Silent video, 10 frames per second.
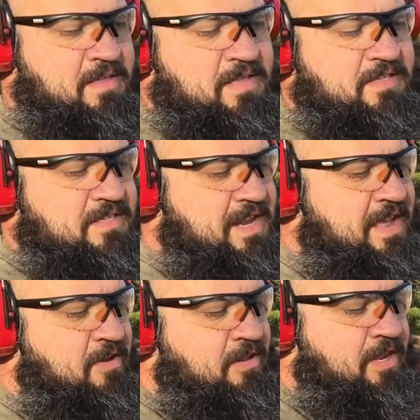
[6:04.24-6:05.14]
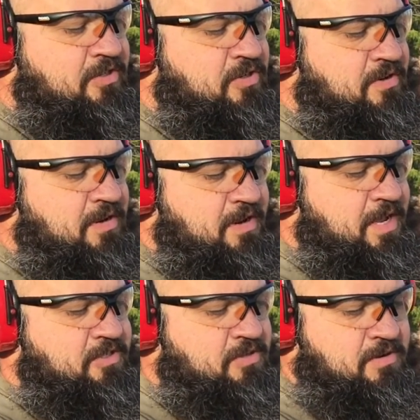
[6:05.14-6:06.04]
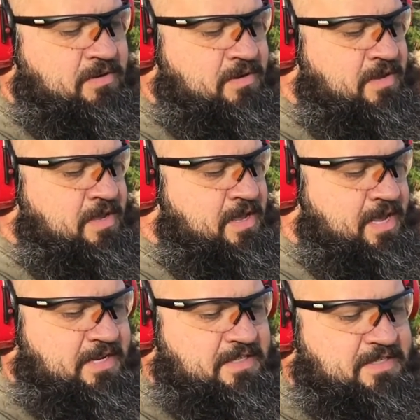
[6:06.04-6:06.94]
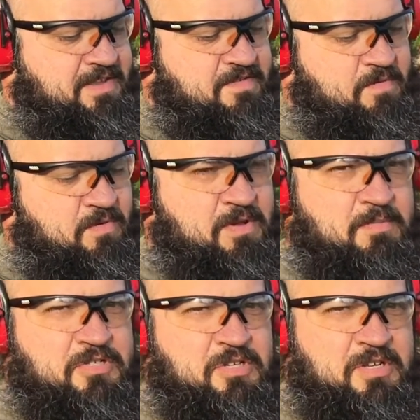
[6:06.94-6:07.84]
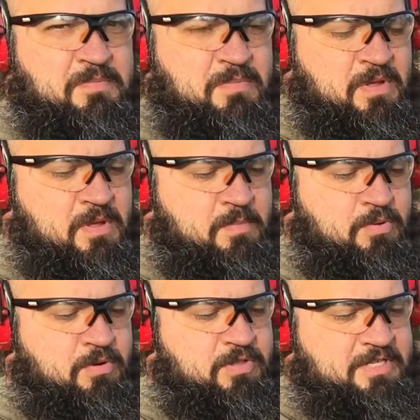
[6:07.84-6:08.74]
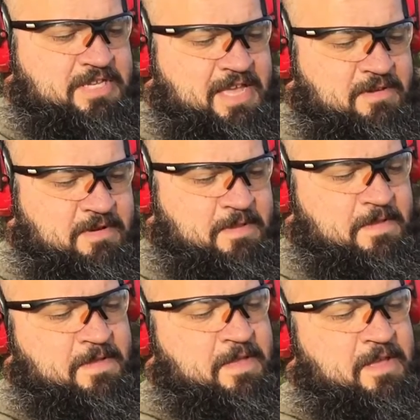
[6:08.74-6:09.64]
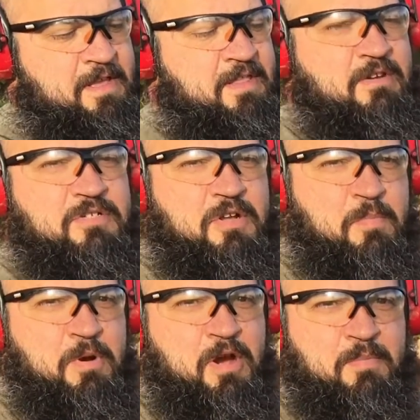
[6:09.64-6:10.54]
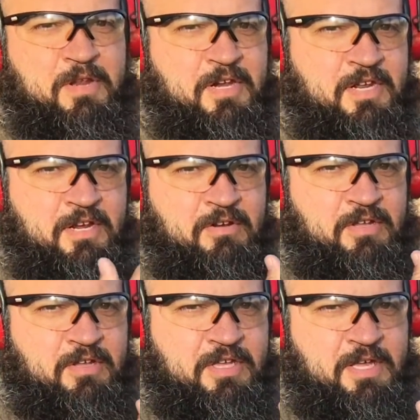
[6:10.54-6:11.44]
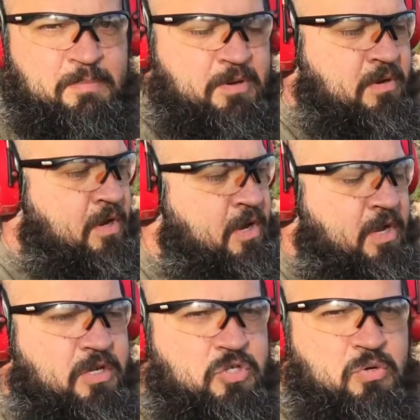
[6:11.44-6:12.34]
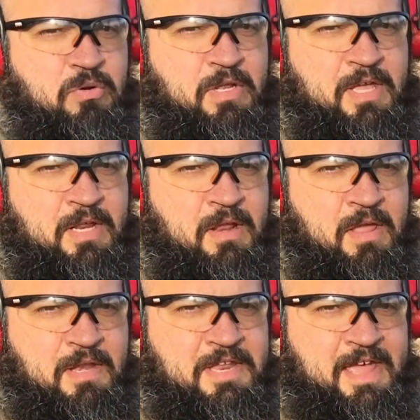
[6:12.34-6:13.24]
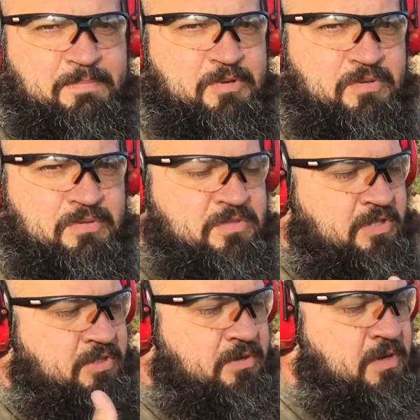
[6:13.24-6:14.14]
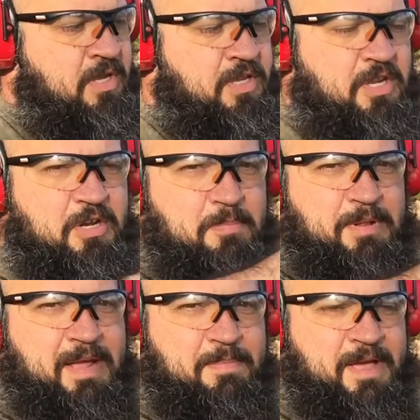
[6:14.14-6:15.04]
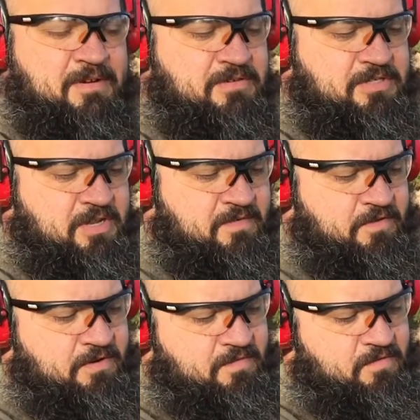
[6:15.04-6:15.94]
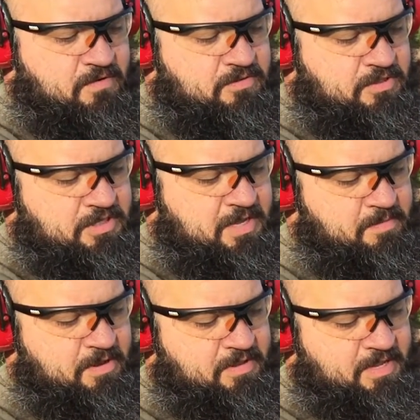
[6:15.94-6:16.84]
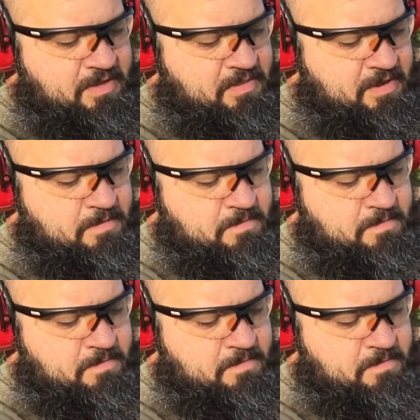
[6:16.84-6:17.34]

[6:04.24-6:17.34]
It's now all H&R 1871, but you can pull this out. There's a compartment in here. You can keep your short lane adapters and your your black powder stuff, your conversion, you keep all that in there.